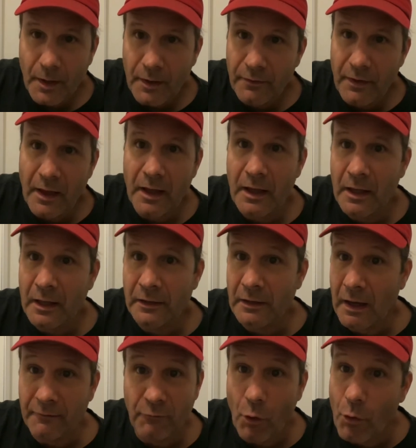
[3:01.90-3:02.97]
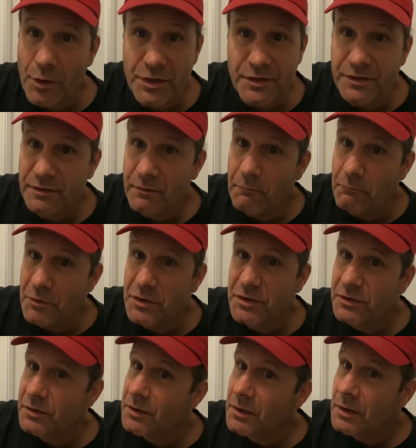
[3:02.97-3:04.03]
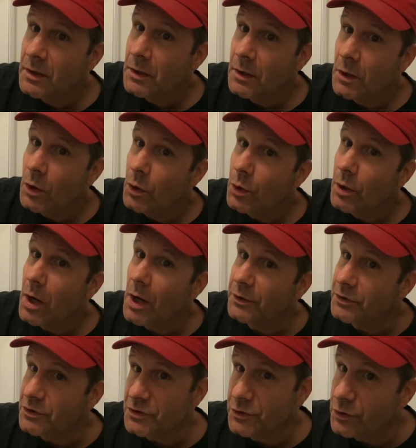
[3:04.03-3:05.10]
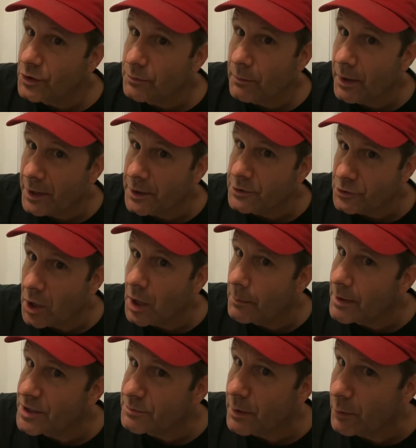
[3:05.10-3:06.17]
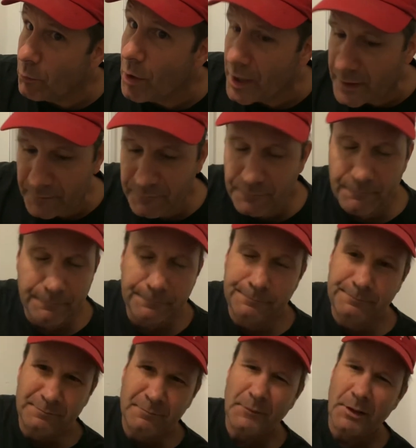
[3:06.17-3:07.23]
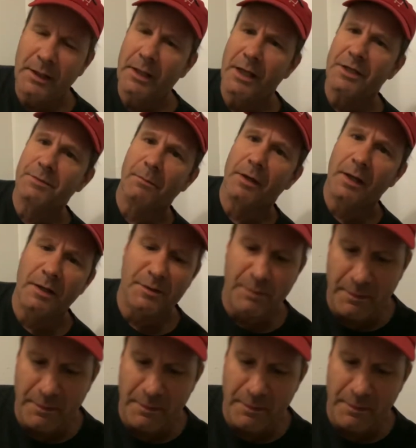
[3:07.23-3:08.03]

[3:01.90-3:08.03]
that, and I've always misunderstood my job as my wife, and it is my